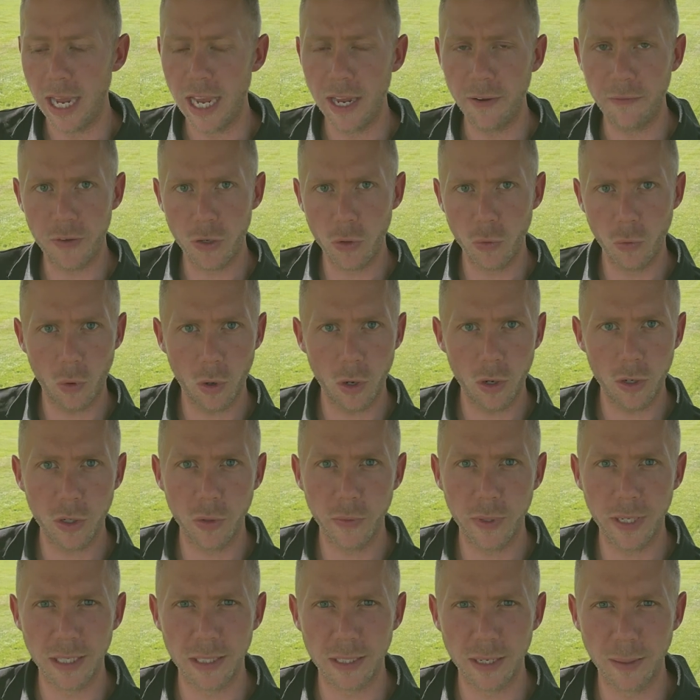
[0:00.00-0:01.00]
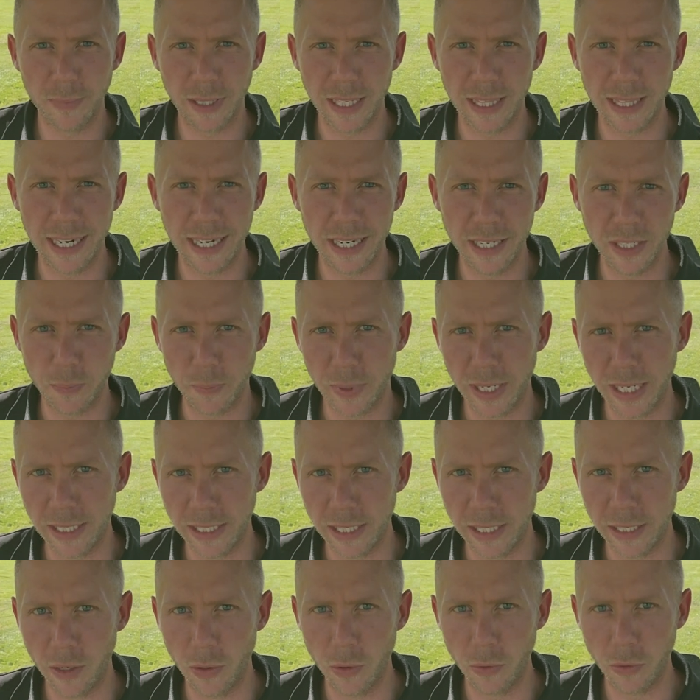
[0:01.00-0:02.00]
If you are doing something that is
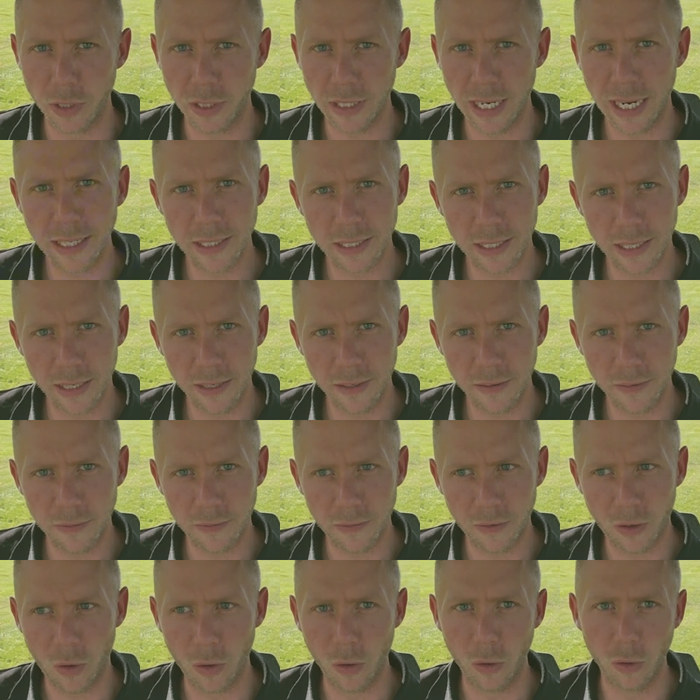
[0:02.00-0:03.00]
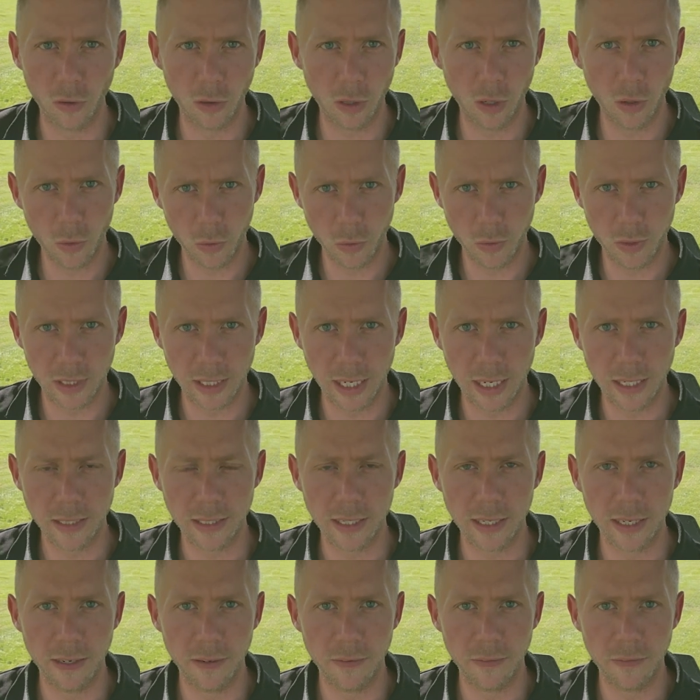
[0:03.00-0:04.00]
PTO sensitive or load
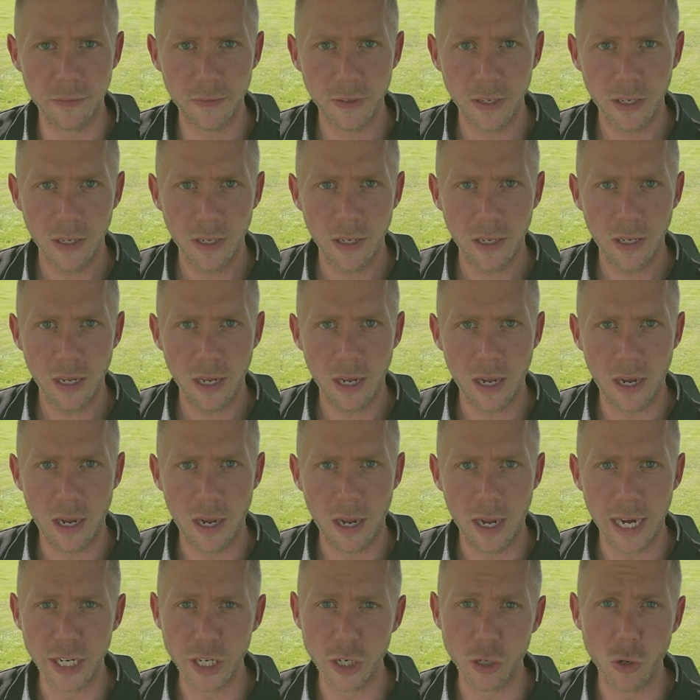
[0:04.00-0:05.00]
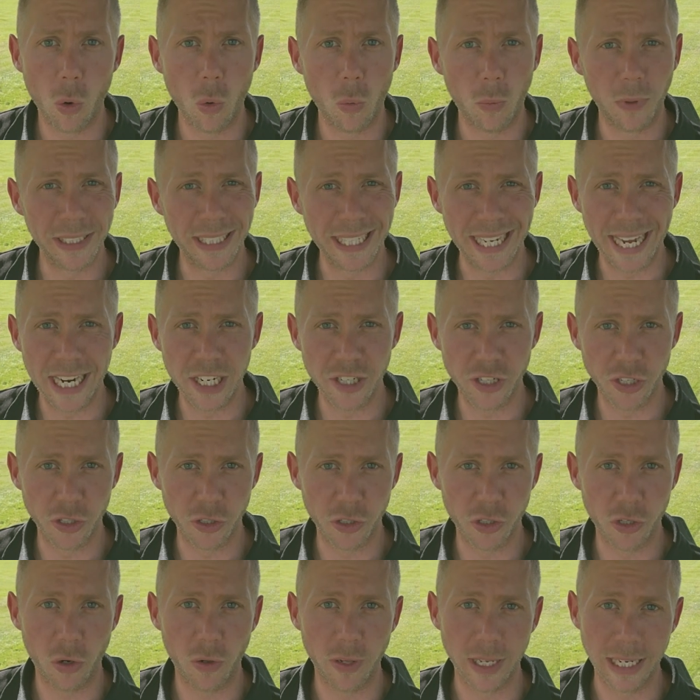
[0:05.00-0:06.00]
sensitive, and you don't want the engine
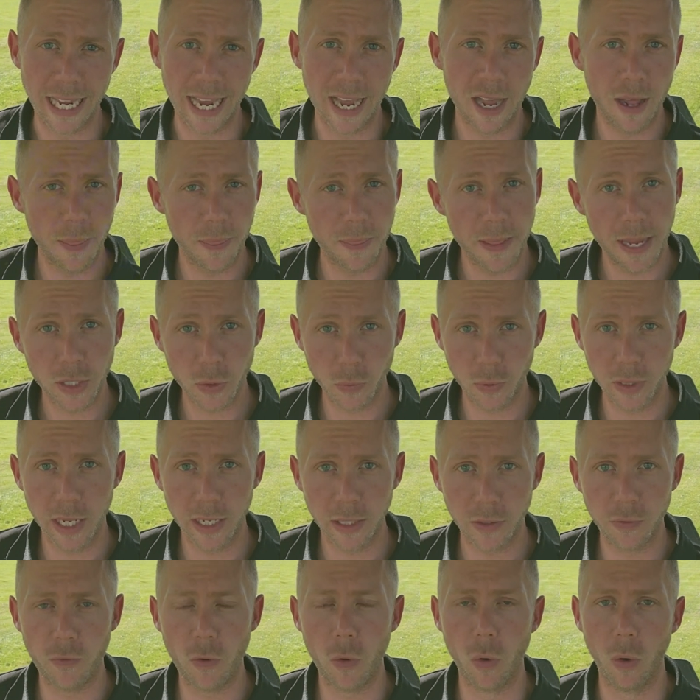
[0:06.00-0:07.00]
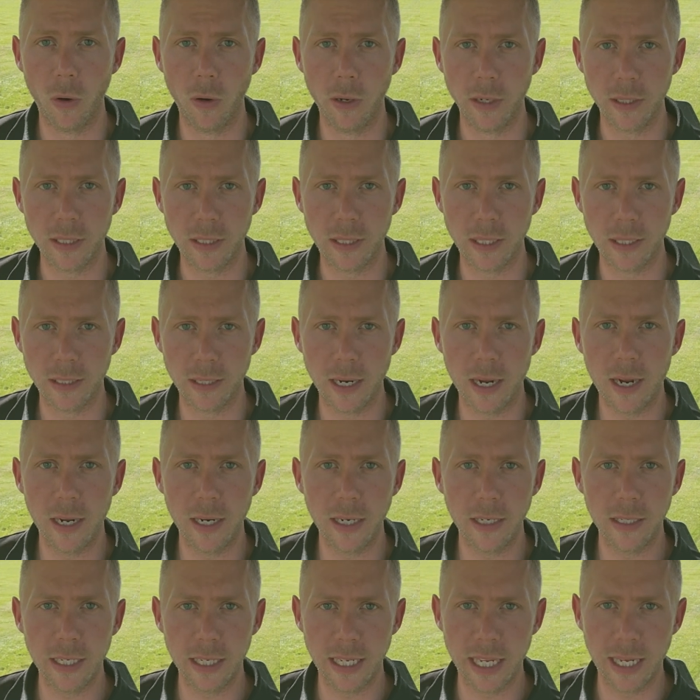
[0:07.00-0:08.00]
stalling out, that's what that's for. It's
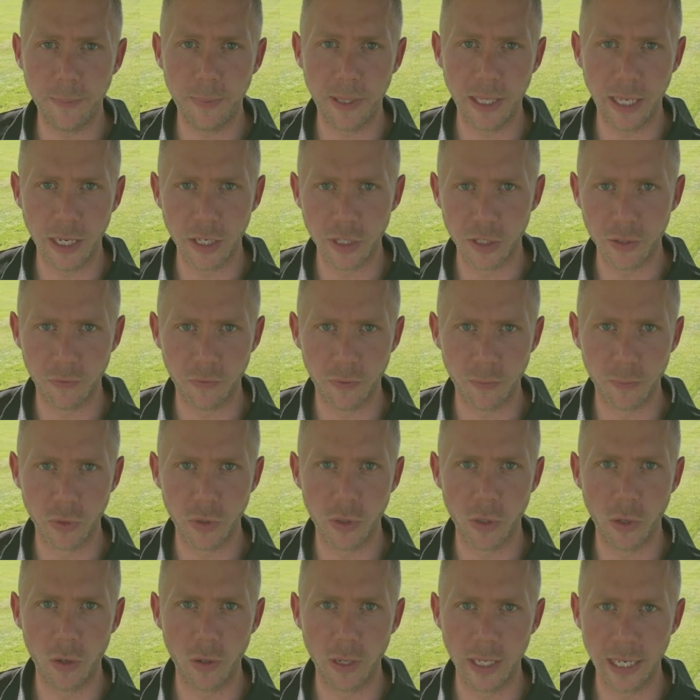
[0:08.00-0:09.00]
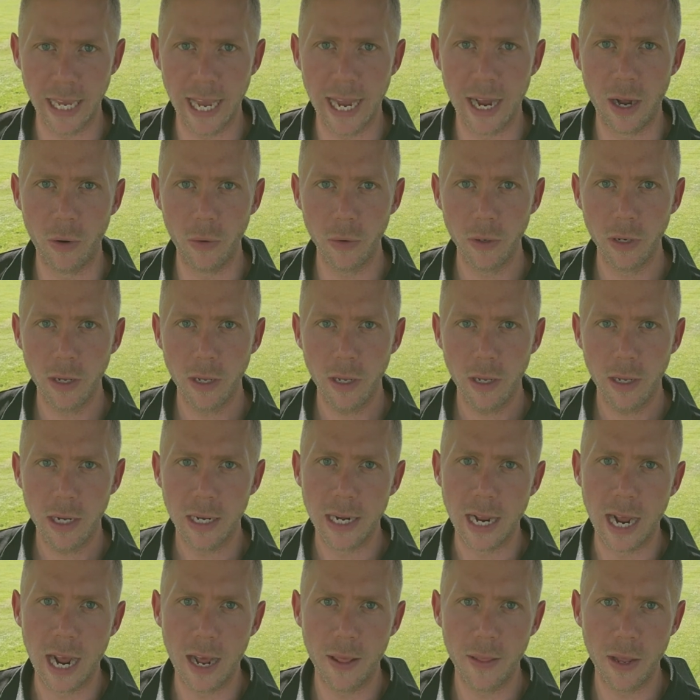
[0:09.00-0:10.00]
designed to keep the engine from stalling out.
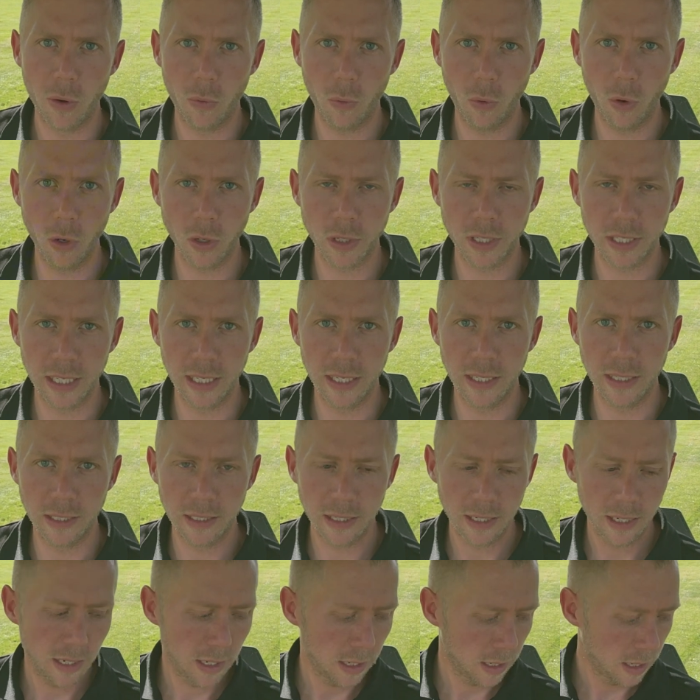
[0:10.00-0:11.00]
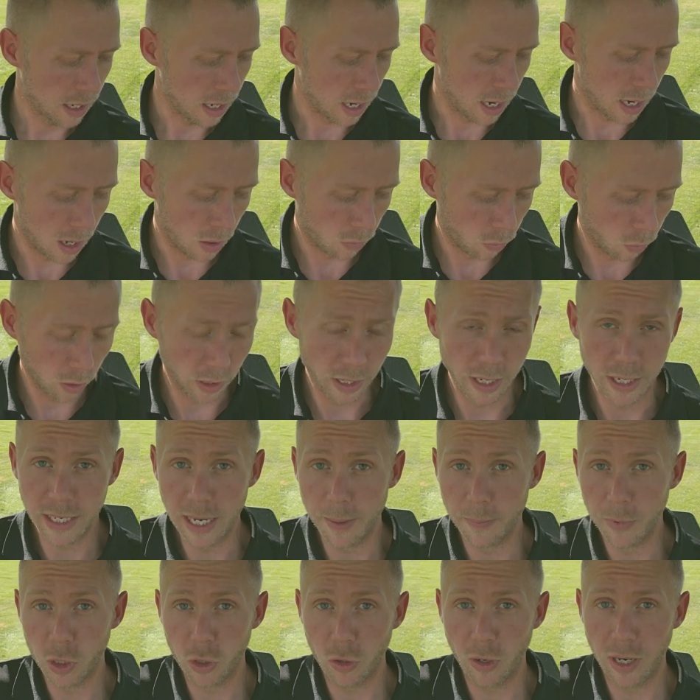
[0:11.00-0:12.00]
Now, how that works is, we're gonna
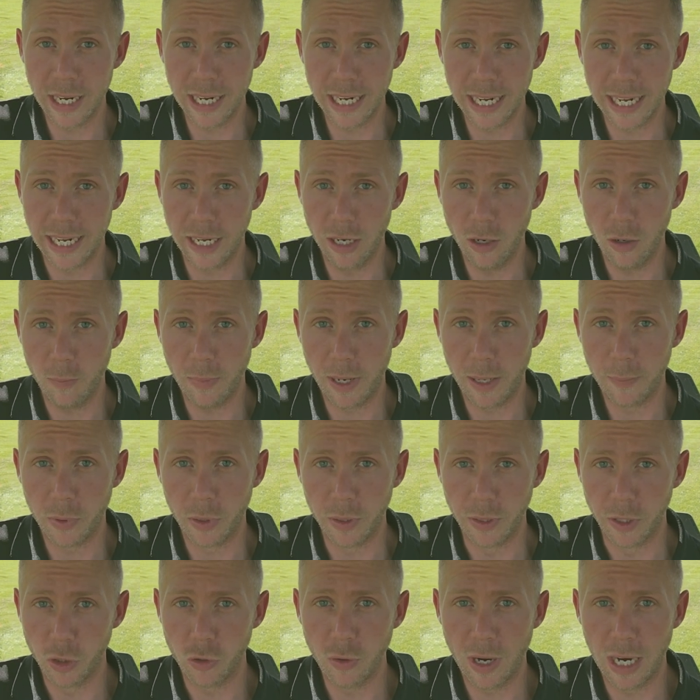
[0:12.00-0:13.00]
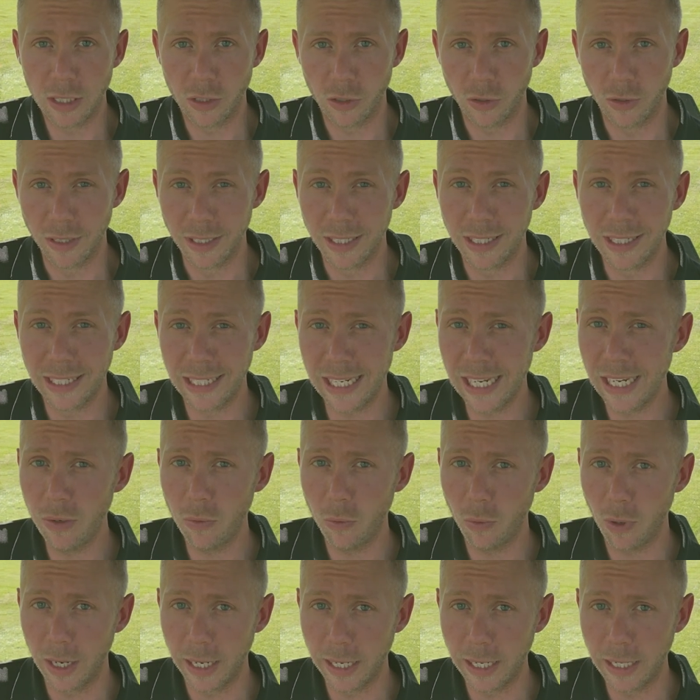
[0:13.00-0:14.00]
demonstrate it here by putting the tractor in C
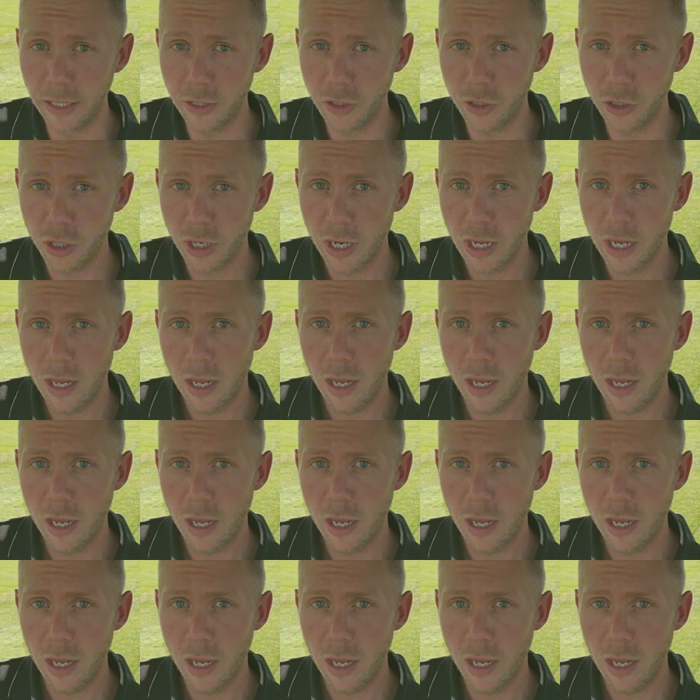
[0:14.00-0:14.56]
range.